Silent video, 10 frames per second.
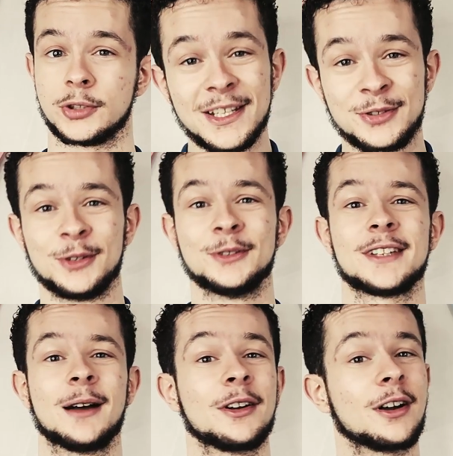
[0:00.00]
Stay
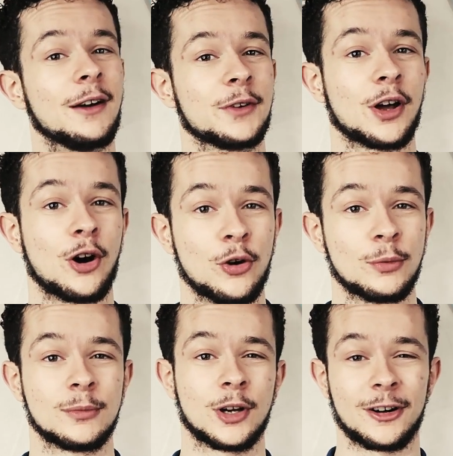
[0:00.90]
tuned, I'm going to cover the
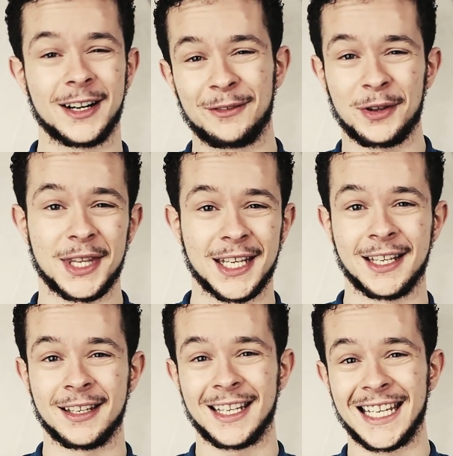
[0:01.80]
ohm law and
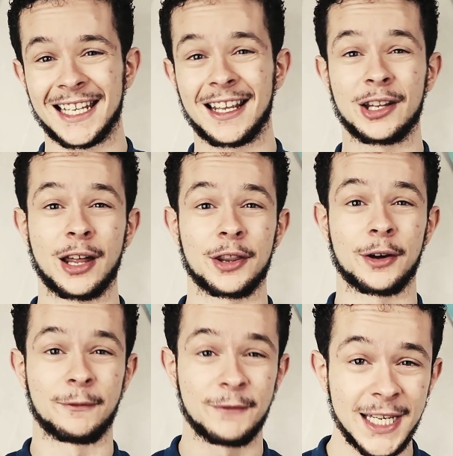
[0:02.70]
everything in
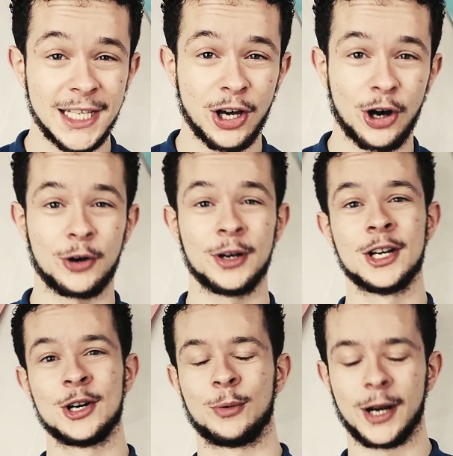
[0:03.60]
another video
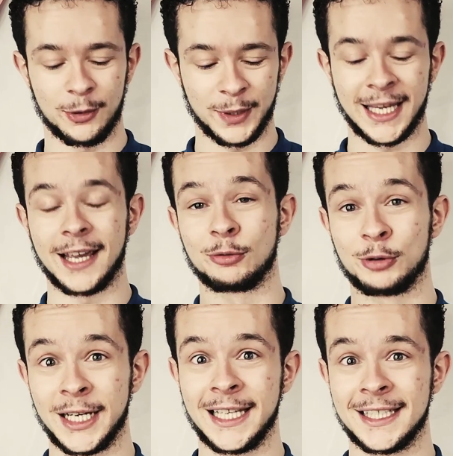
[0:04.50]
where we get
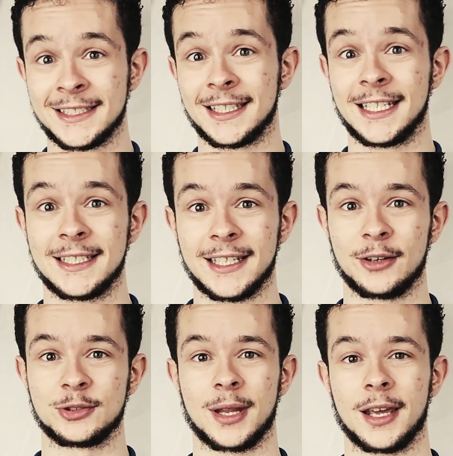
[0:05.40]
really into
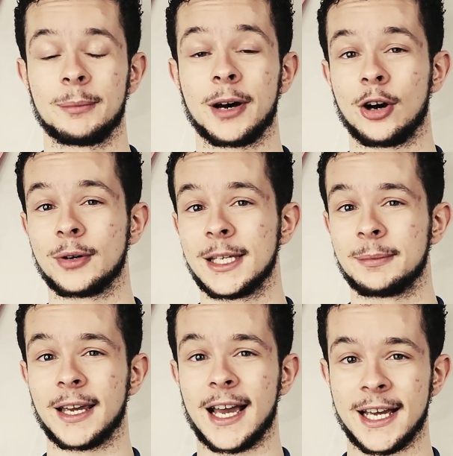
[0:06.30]
details with it, but I'll
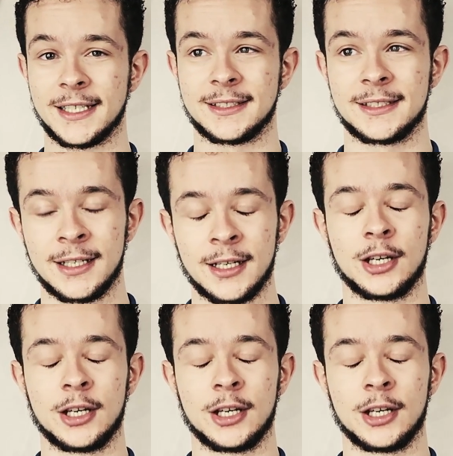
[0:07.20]
keep it as